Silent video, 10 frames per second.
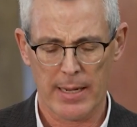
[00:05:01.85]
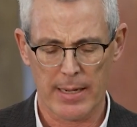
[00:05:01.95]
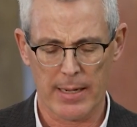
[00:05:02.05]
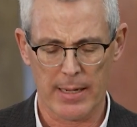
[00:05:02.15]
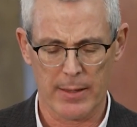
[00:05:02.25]

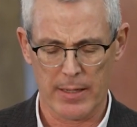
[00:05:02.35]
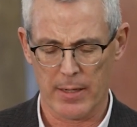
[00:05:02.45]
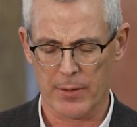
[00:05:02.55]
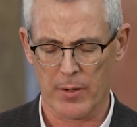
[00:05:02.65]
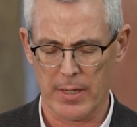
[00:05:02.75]
and the
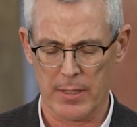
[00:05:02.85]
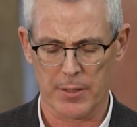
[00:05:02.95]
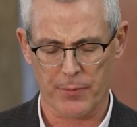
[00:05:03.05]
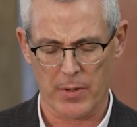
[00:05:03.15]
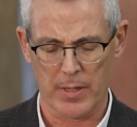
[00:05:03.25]
other
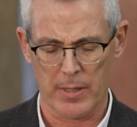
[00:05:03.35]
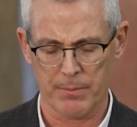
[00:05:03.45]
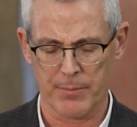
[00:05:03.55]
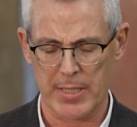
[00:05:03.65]
is from